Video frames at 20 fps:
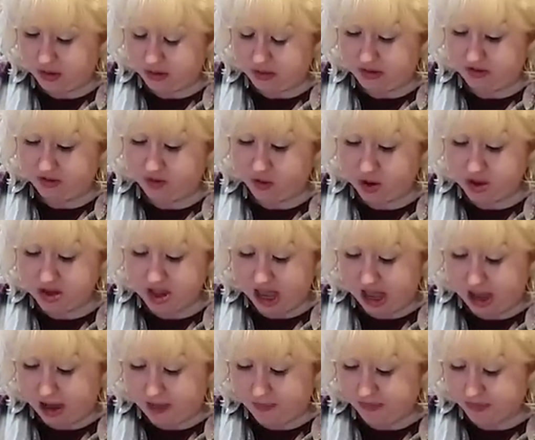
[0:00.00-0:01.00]
And before
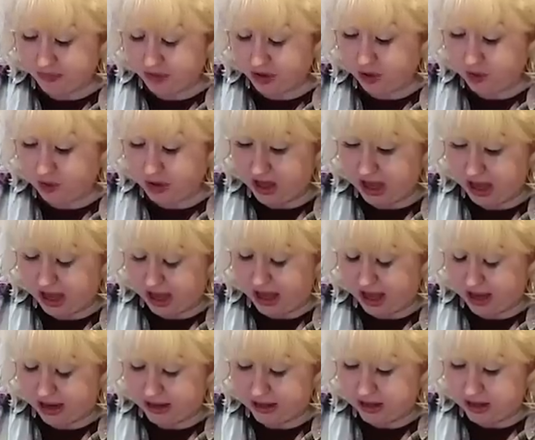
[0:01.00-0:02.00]
that, we
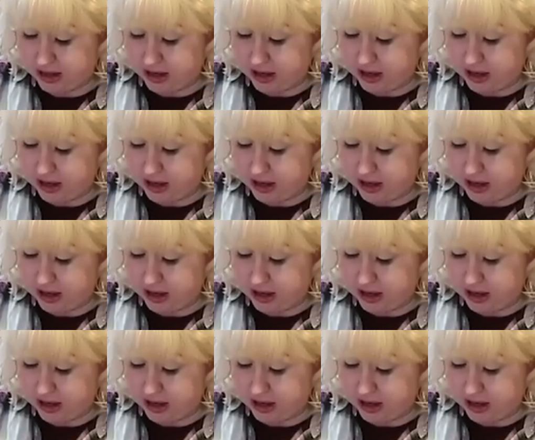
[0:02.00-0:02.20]
had,